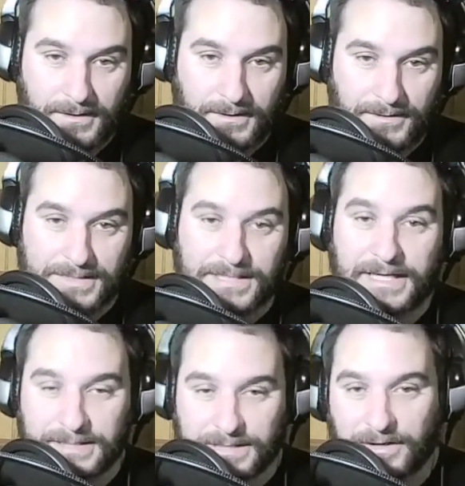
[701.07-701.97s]
The
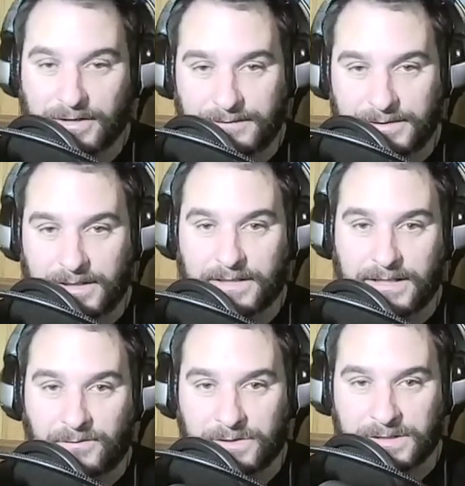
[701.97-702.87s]
Titans are even lucky
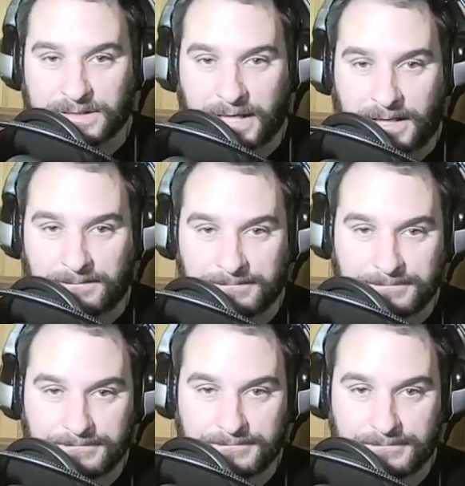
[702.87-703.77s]
they won this game.
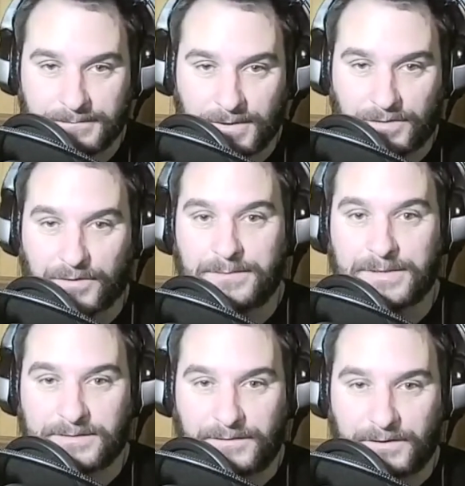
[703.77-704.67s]
3
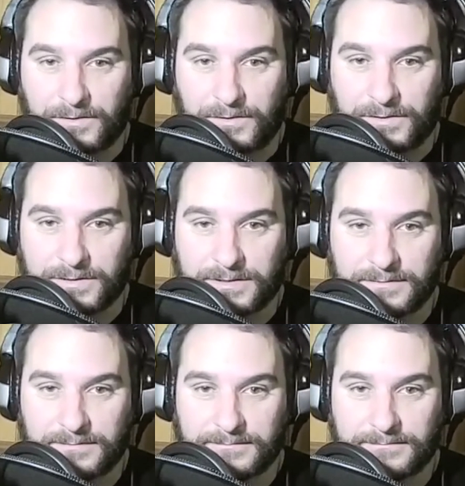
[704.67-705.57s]
missed field goals
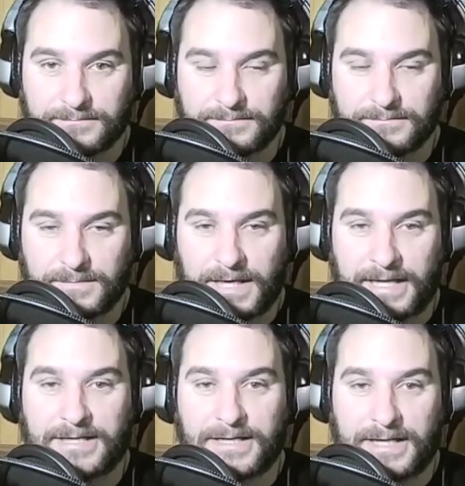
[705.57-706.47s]

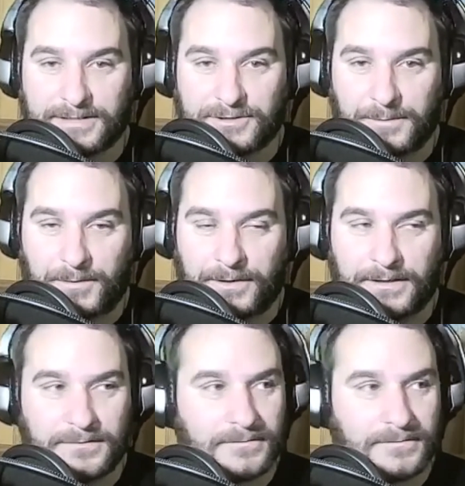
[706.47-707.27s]
and an extra point.